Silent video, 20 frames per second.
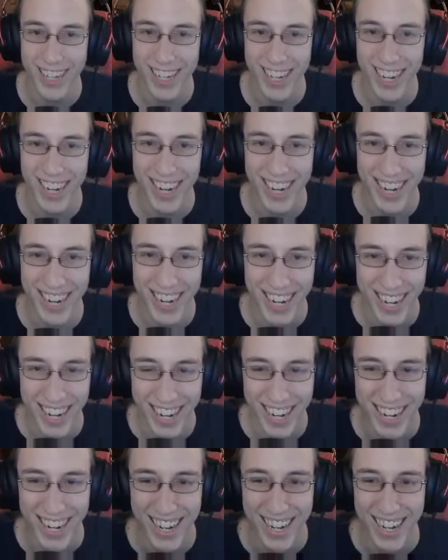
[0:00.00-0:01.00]

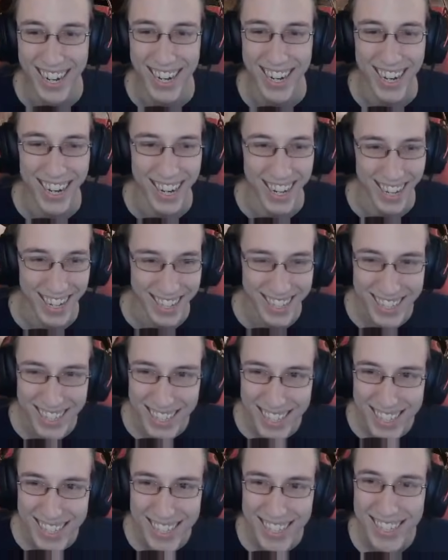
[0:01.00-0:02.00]
Yeah!
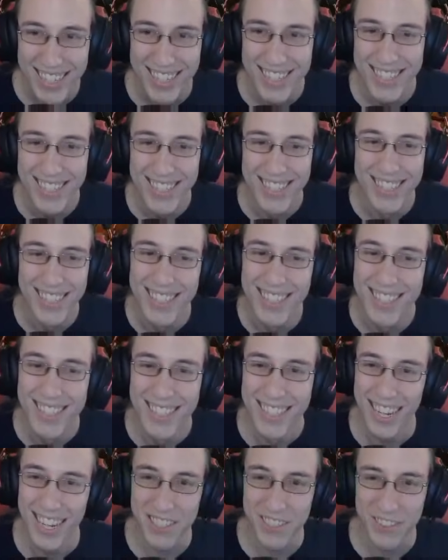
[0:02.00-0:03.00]

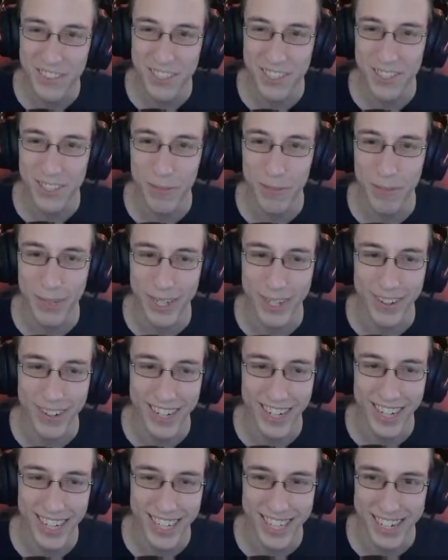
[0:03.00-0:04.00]
That's what you should be
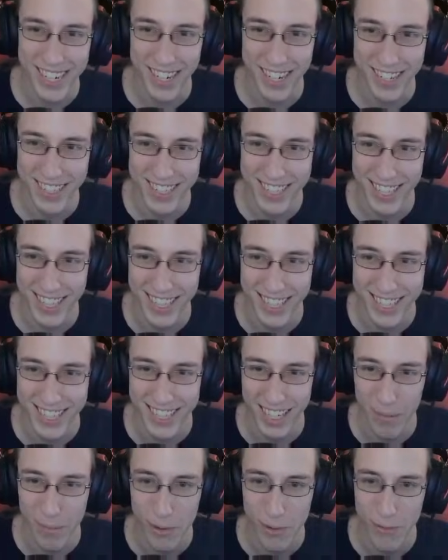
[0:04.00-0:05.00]
doing. Challenging the
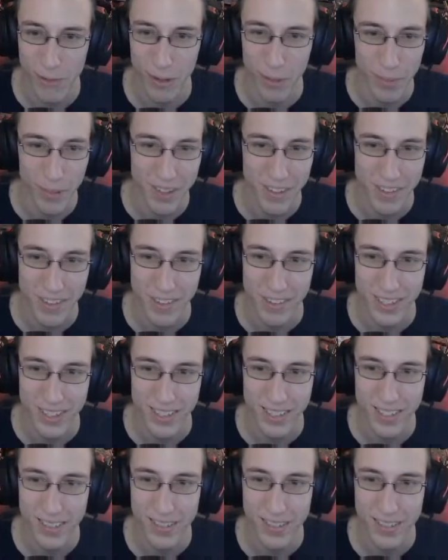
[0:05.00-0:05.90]
snipers with a pistol.